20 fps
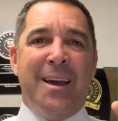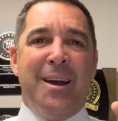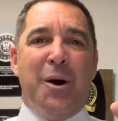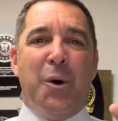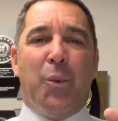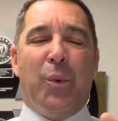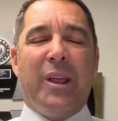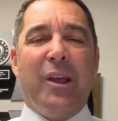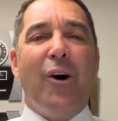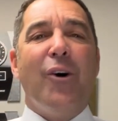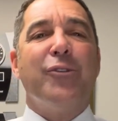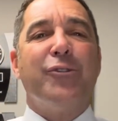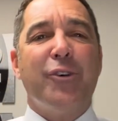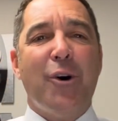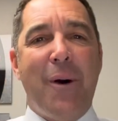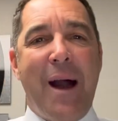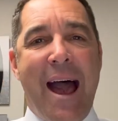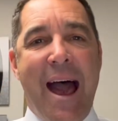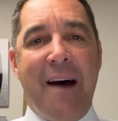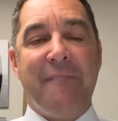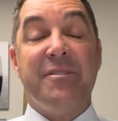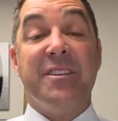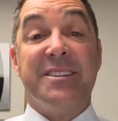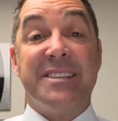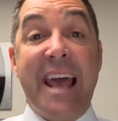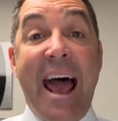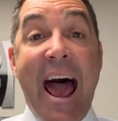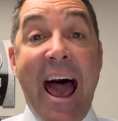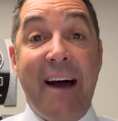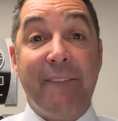We also have the
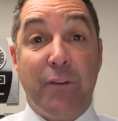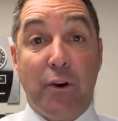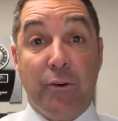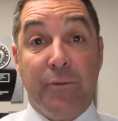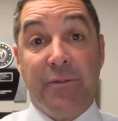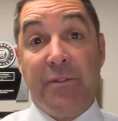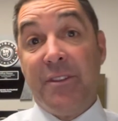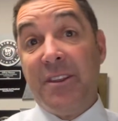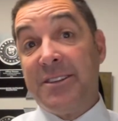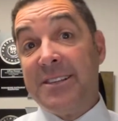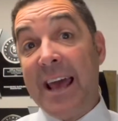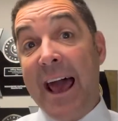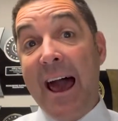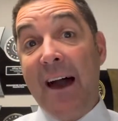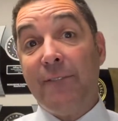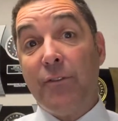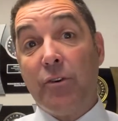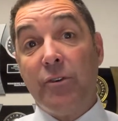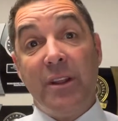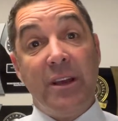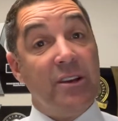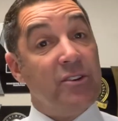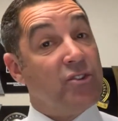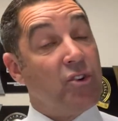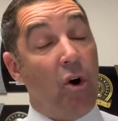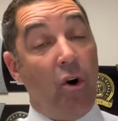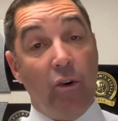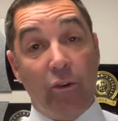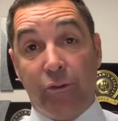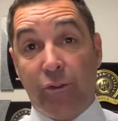Tavern. The Tavern is
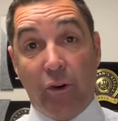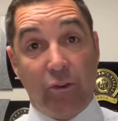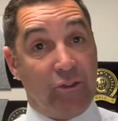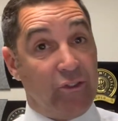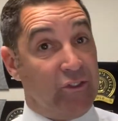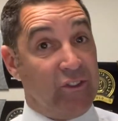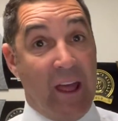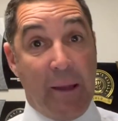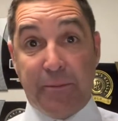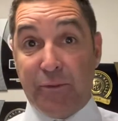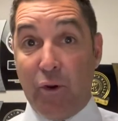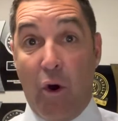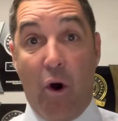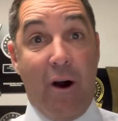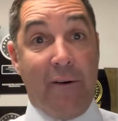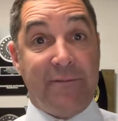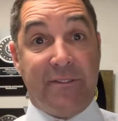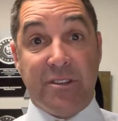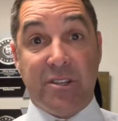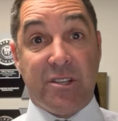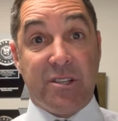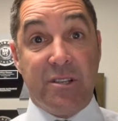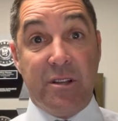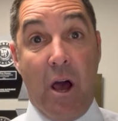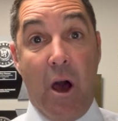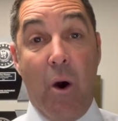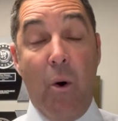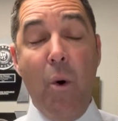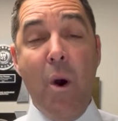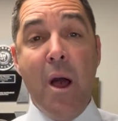also steps off the
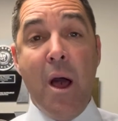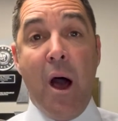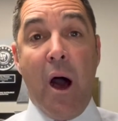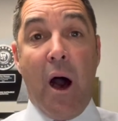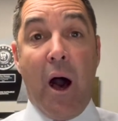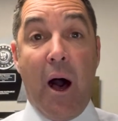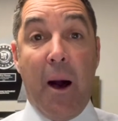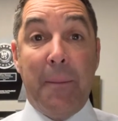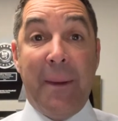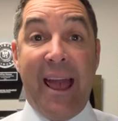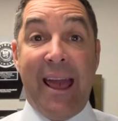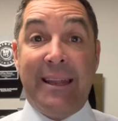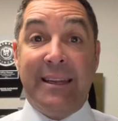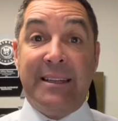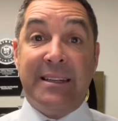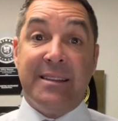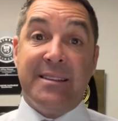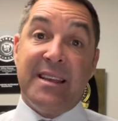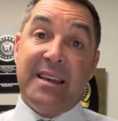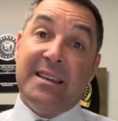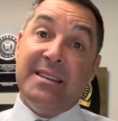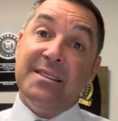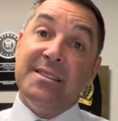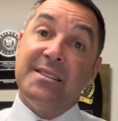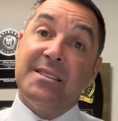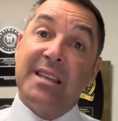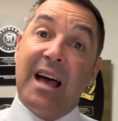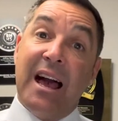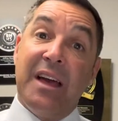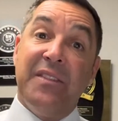snow and is
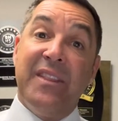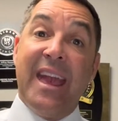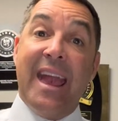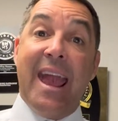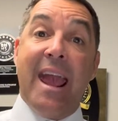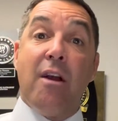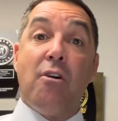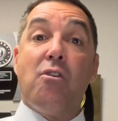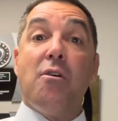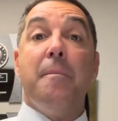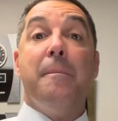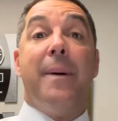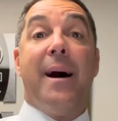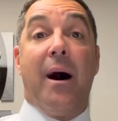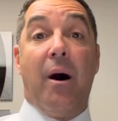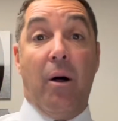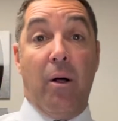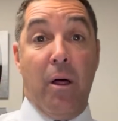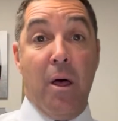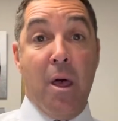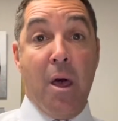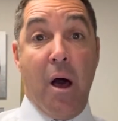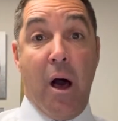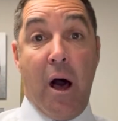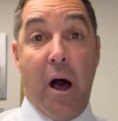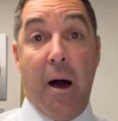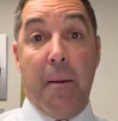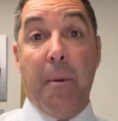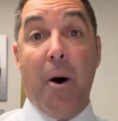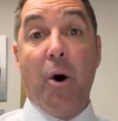inside the Arabelle
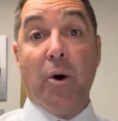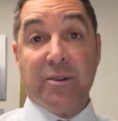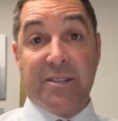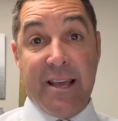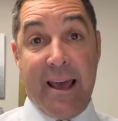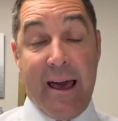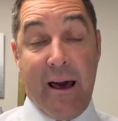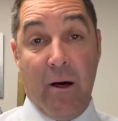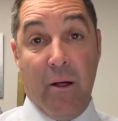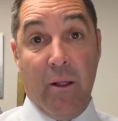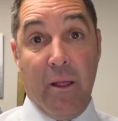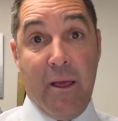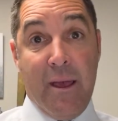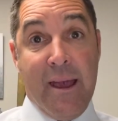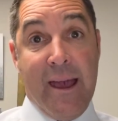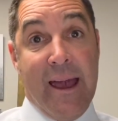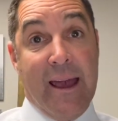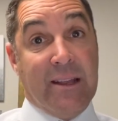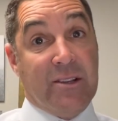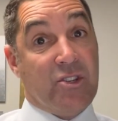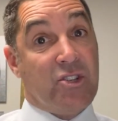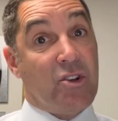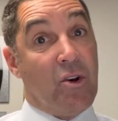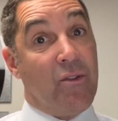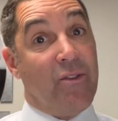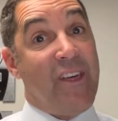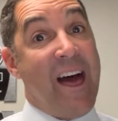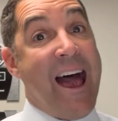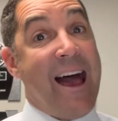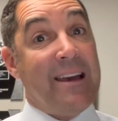Hotel. And so
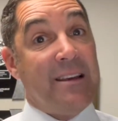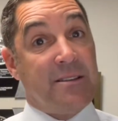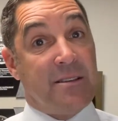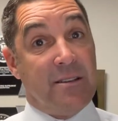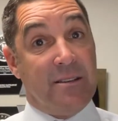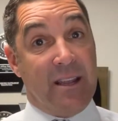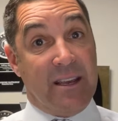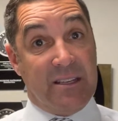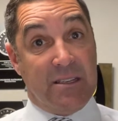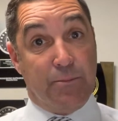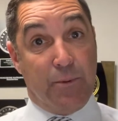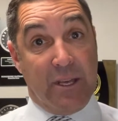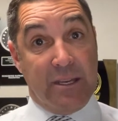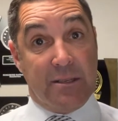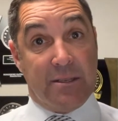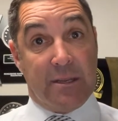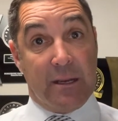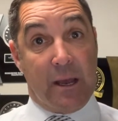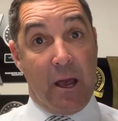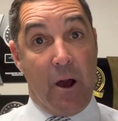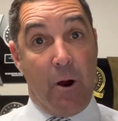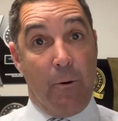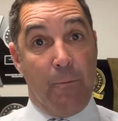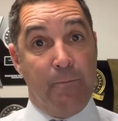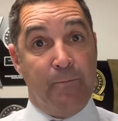that is a nice place to go.